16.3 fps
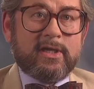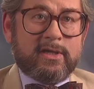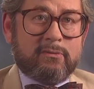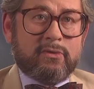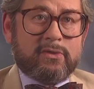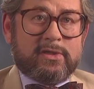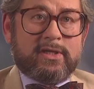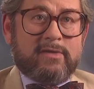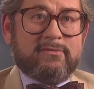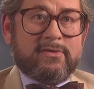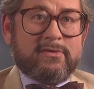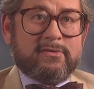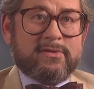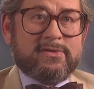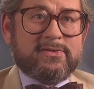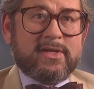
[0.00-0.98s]
it would give
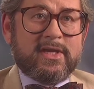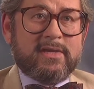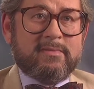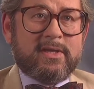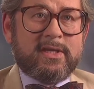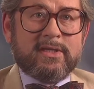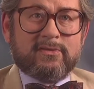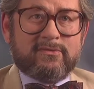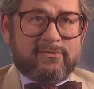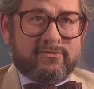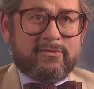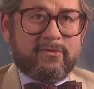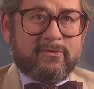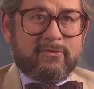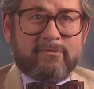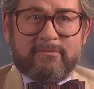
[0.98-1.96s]
you the same age,
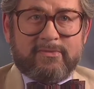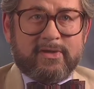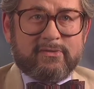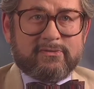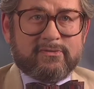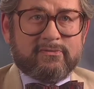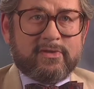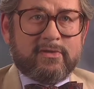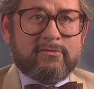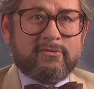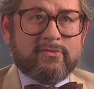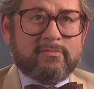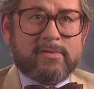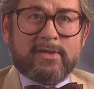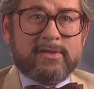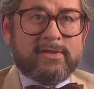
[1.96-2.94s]

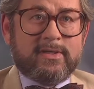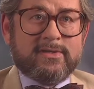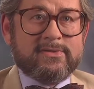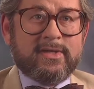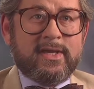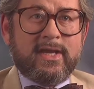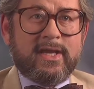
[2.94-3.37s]
4,500 billion years.